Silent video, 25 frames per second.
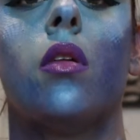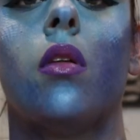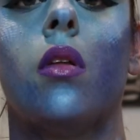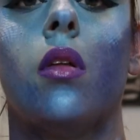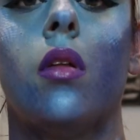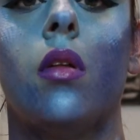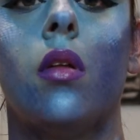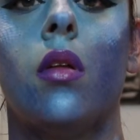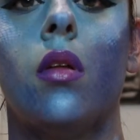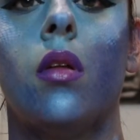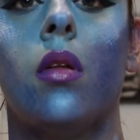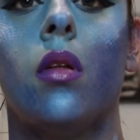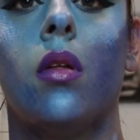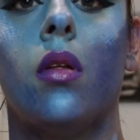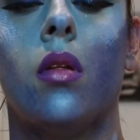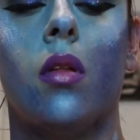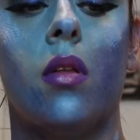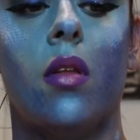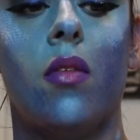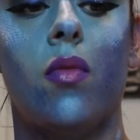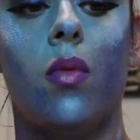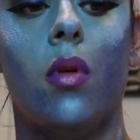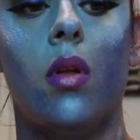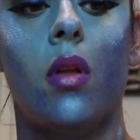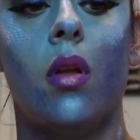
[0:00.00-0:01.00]
us, we are
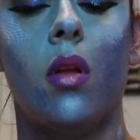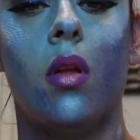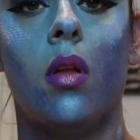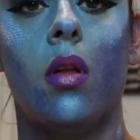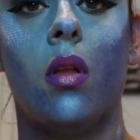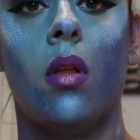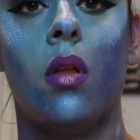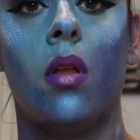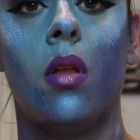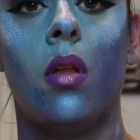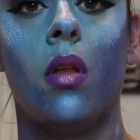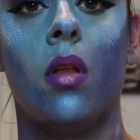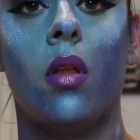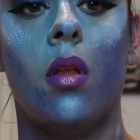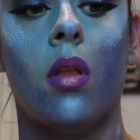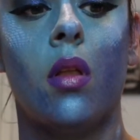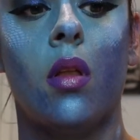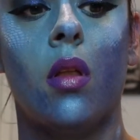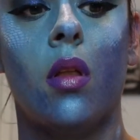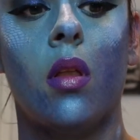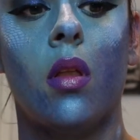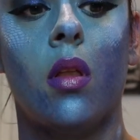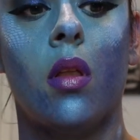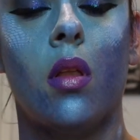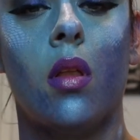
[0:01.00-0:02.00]
now doing
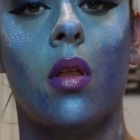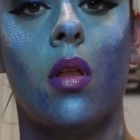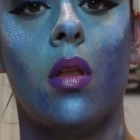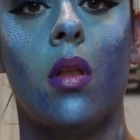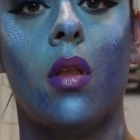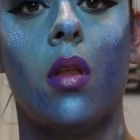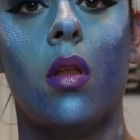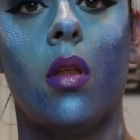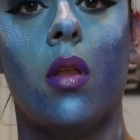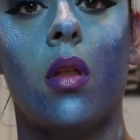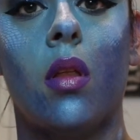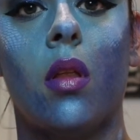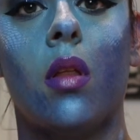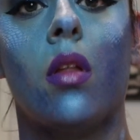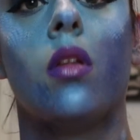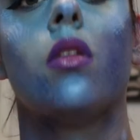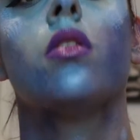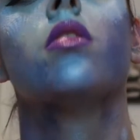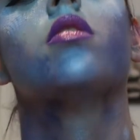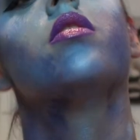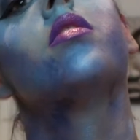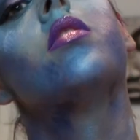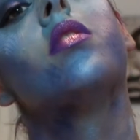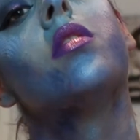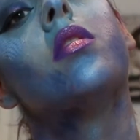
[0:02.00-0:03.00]
the
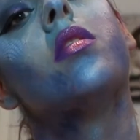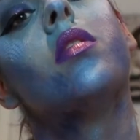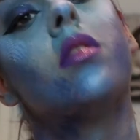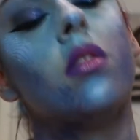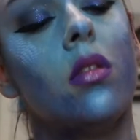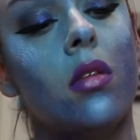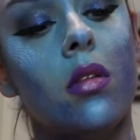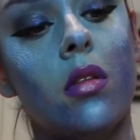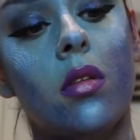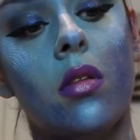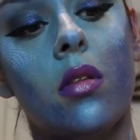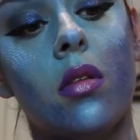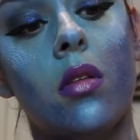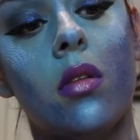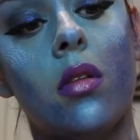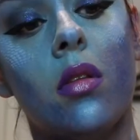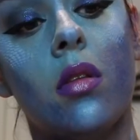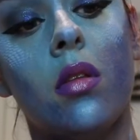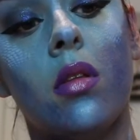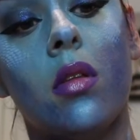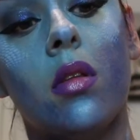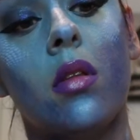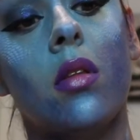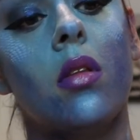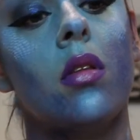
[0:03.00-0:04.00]
um,
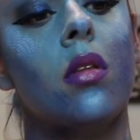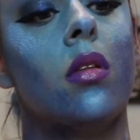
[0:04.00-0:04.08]
aftermath